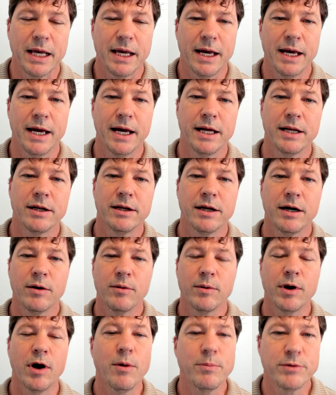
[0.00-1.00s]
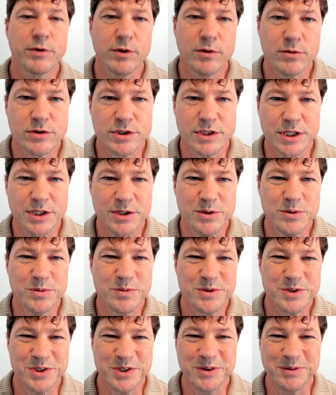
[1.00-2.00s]
And we hope to see
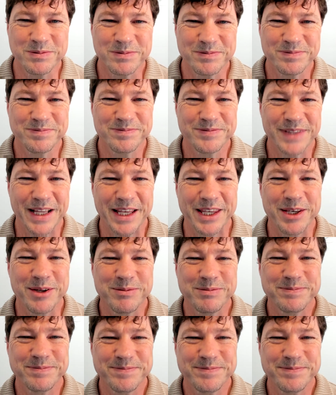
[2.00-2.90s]
you soon. Thank you.